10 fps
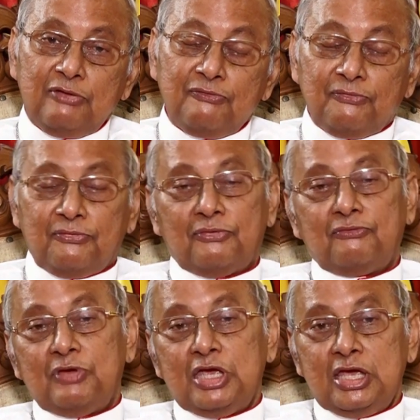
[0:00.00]
If
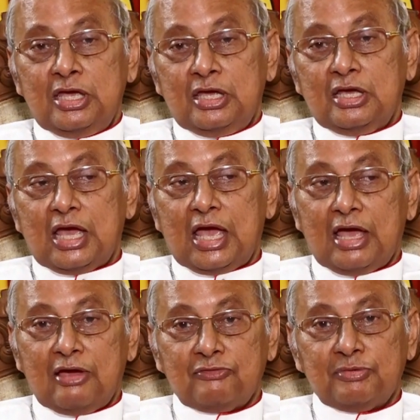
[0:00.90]
we
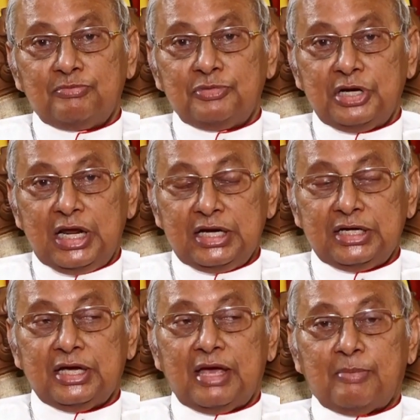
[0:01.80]
have a
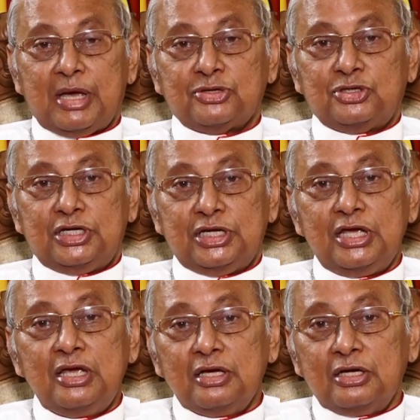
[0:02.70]
greater
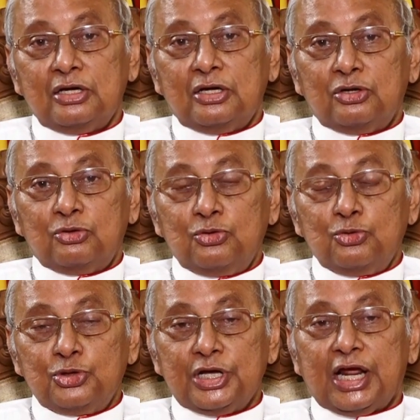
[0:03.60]
capacity to
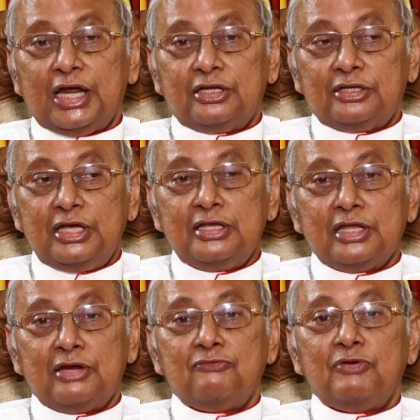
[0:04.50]
do the right thing,
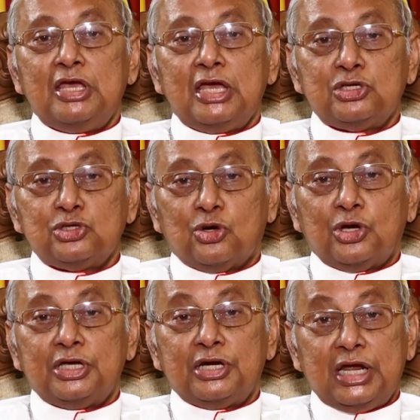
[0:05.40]
then we
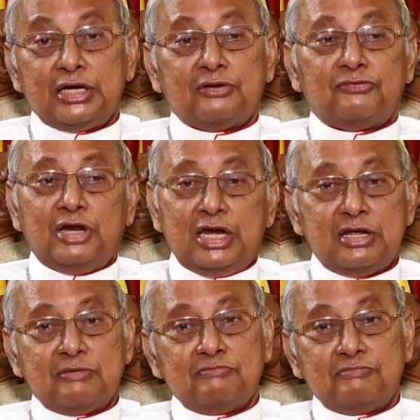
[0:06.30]
enjoy greater
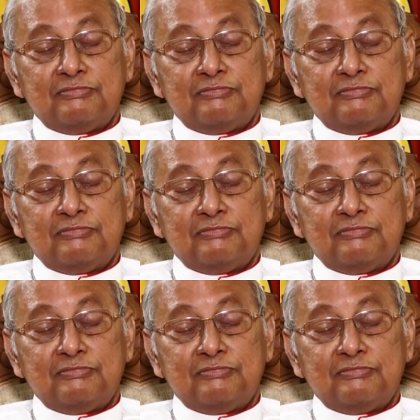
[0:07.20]
freedom.